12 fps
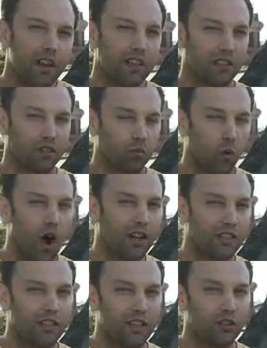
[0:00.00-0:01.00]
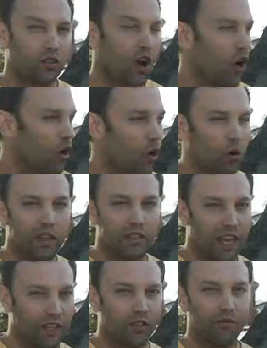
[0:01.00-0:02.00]
that's watching this, our whole
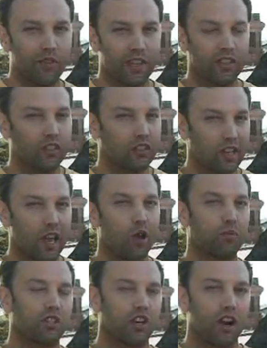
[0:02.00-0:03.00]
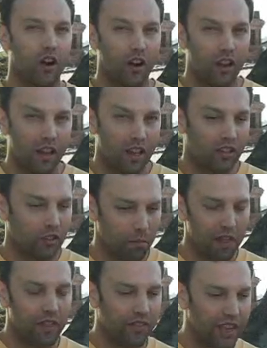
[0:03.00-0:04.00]
intention for this is to help share some
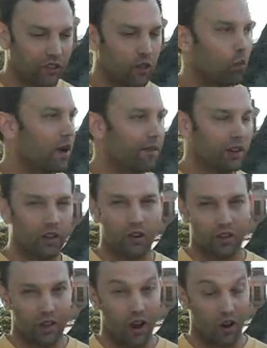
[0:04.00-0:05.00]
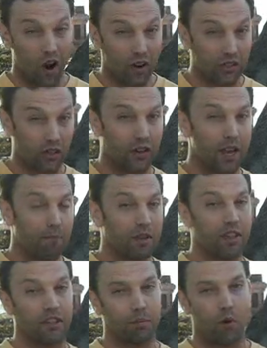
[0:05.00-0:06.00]
of the things that we've learned along our journey up to
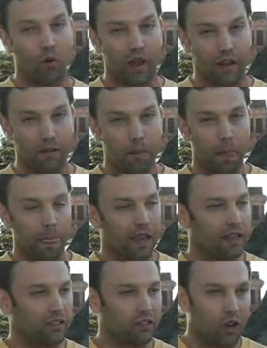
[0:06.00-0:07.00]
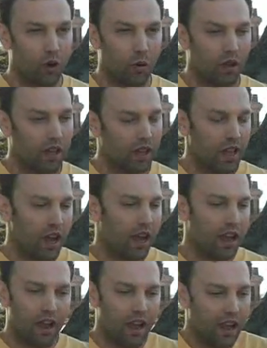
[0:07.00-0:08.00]
this point. And so
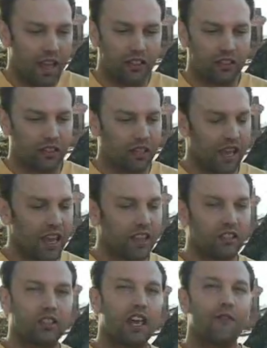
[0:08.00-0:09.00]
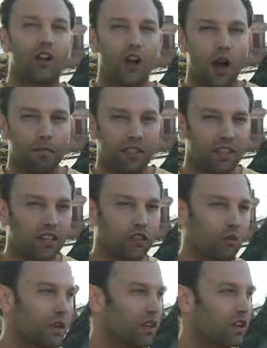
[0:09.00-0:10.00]
it's, instead of a
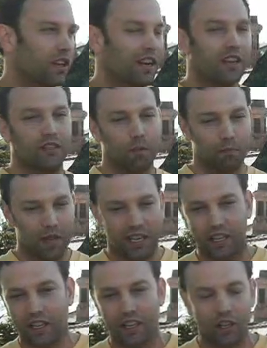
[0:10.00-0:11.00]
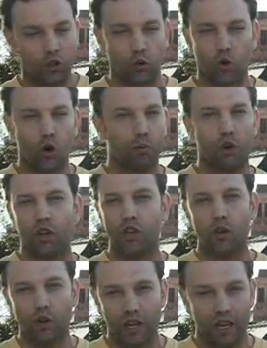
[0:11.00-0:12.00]
competition, we look at it as a big group or
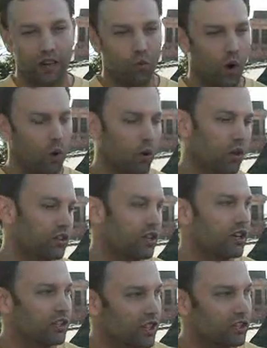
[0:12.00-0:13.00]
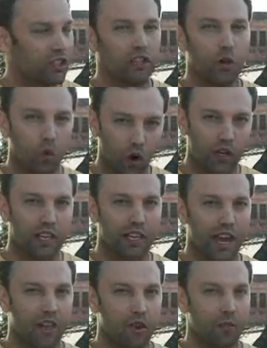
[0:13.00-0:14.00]
union where we're synergistically working
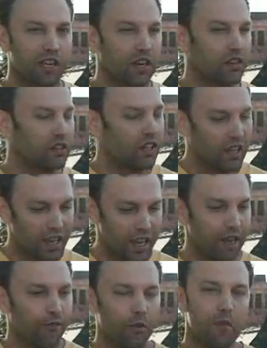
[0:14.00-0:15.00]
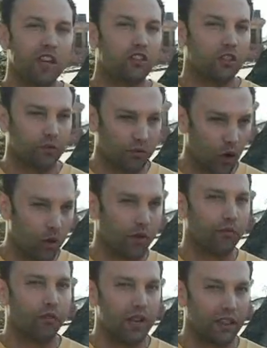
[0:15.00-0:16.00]
together because information's flowing
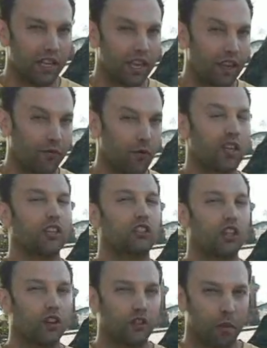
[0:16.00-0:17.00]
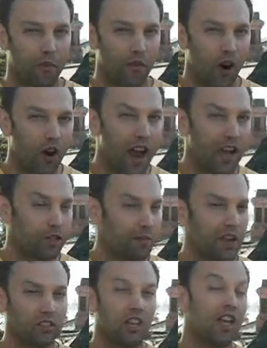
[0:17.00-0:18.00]
freely. If we can share some of our
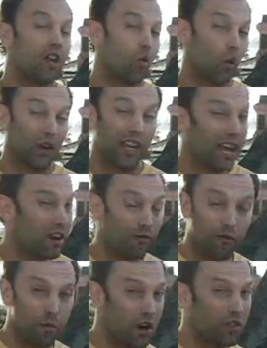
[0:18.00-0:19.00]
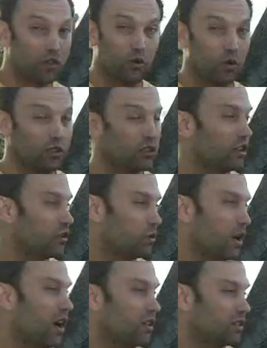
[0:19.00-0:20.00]
aspects, we're getting it from other sources as
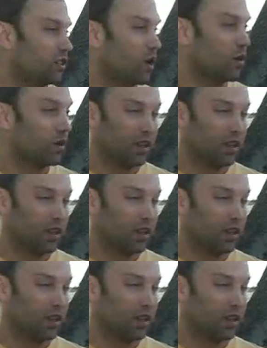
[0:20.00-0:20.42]
well. So,